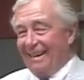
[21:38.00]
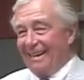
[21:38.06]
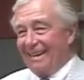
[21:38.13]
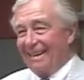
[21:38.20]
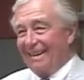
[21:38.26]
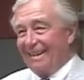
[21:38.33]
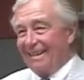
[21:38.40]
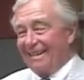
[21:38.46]

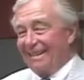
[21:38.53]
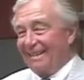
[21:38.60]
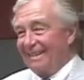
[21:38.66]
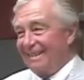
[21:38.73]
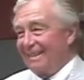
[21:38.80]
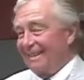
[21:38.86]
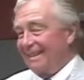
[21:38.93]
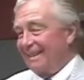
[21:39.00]
and
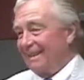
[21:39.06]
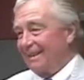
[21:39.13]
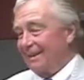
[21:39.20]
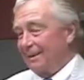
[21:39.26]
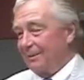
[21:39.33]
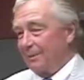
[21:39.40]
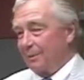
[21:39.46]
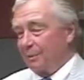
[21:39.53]
there
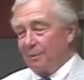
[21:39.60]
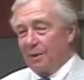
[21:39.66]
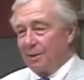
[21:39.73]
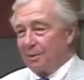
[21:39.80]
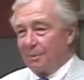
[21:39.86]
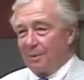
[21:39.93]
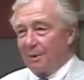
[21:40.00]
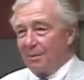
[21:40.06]
was a
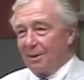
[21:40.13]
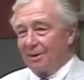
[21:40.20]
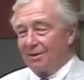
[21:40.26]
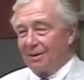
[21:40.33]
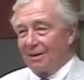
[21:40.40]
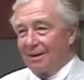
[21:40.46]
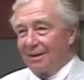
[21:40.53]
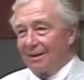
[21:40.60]
bunch of
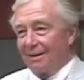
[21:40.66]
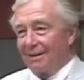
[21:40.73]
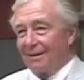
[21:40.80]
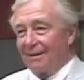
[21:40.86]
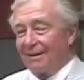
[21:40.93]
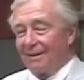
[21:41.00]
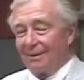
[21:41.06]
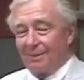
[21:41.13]
publicity and
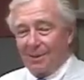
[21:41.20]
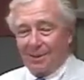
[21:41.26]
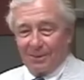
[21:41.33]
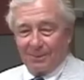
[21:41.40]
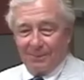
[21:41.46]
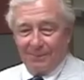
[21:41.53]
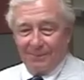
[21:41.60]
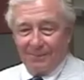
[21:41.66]
a bunch
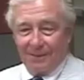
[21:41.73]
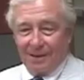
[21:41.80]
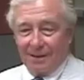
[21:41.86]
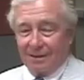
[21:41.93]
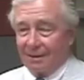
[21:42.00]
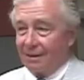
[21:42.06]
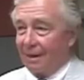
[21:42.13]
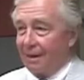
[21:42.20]
of
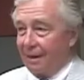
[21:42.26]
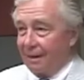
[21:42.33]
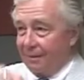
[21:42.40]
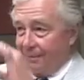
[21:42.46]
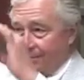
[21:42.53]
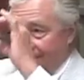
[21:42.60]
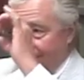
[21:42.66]
things there. And I had